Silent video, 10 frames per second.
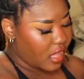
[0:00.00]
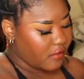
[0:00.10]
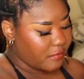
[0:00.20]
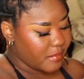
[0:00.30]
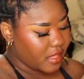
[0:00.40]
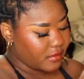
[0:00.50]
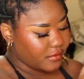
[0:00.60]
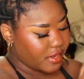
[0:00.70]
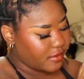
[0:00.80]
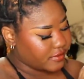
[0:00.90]
Off
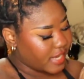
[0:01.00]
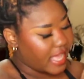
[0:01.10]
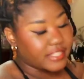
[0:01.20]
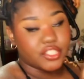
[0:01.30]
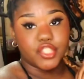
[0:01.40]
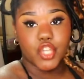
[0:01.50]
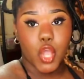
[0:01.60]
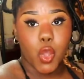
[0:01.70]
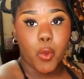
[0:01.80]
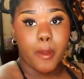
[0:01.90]
Melrose, it has
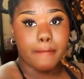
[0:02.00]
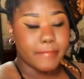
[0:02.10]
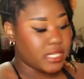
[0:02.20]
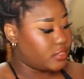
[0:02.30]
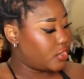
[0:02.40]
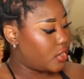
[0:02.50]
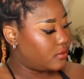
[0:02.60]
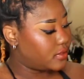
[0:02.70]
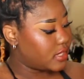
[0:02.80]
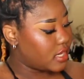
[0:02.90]
no
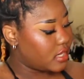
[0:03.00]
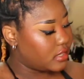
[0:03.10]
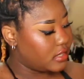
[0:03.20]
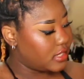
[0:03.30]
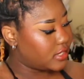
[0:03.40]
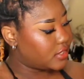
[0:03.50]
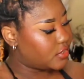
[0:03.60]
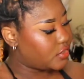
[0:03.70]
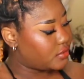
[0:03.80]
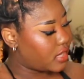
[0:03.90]
midtones. This
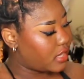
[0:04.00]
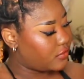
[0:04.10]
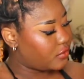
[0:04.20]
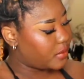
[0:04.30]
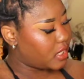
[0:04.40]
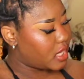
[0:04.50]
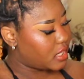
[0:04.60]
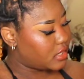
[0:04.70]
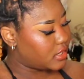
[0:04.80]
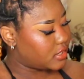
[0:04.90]
is too light for me.
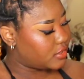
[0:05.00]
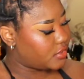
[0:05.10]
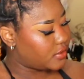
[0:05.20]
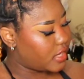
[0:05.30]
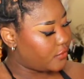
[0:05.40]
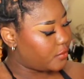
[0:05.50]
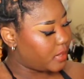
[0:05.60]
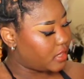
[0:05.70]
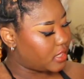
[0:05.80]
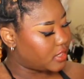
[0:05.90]
This is too light for
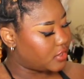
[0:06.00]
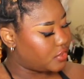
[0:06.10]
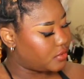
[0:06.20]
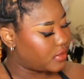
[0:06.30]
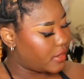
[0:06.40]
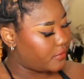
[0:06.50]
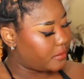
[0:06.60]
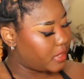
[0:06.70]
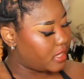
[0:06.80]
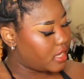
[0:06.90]
me. This is too light
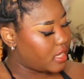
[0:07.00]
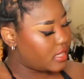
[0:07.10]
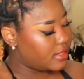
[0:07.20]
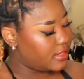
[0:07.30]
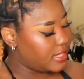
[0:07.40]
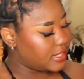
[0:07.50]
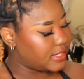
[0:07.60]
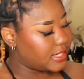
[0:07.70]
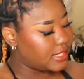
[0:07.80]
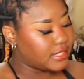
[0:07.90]
for me.
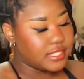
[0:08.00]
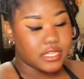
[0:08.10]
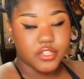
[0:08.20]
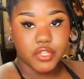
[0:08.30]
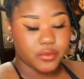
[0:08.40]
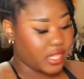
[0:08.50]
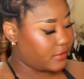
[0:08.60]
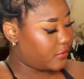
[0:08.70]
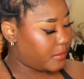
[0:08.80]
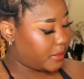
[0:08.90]
This is too
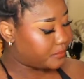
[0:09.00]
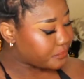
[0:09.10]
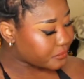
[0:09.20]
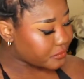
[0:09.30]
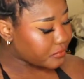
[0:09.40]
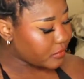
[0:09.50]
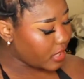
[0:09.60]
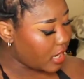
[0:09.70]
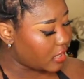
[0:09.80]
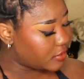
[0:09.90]
light for me.
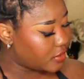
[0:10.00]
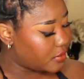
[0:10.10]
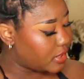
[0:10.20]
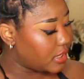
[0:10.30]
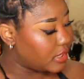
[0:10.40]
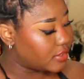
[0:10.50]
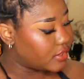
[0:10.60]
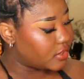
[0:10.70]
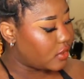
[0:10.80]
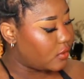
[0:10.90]
And so these
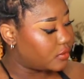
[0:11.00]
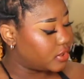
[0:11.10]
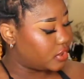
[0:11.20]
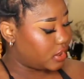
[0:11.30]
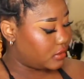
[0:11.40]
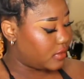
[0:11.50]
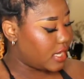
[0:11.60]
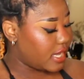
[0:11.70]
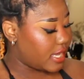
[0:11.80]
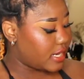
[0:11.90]
are the only two.
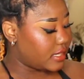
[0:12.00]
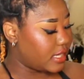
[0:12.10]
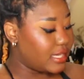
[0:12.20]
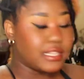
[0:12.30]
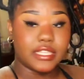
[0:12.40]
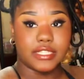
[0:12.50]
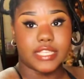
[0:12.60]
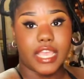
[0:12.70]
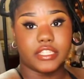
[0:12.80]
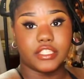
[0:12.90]
And I like
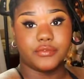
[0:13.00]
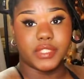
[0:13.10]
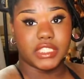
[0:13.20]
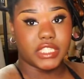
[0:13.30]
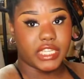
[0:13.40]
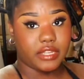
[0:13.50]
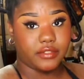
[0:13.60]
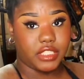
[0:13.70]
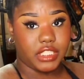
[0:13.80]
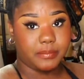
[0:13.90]
this. I actually really like how
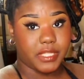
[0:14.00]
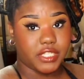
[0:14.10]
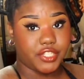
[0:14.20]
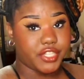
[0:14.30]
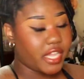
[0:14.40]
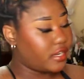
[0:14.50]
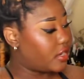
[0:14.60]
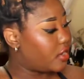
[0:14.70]
deep this shade